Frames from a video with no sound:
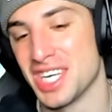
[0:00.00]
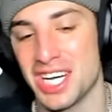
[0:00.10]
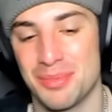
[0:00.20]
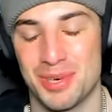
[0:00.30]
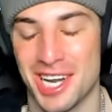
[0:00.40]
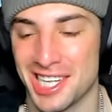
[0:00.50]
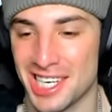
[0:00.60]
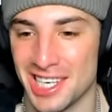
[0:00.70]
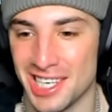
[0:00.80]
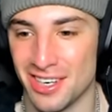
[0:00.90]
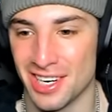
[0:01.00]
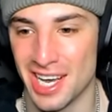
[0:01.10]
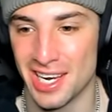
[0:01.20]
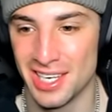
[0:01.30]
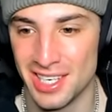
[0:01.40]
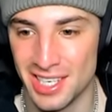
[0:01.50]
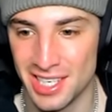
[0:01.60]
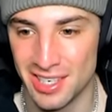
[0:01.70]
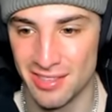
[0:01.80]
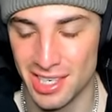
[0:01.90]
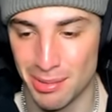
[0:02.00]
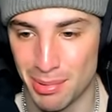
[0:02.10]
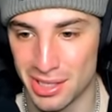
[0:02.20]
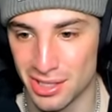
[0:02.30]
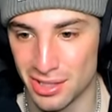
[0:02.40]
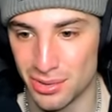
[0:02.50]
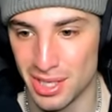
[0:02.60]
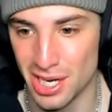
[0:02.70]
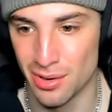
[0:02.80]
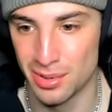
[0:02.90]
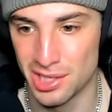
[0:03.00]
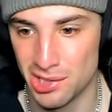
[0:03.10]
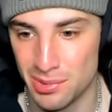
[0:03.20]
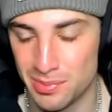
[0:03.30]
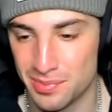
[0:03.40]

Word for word: I could Protect it here again. Really depends on who they go into.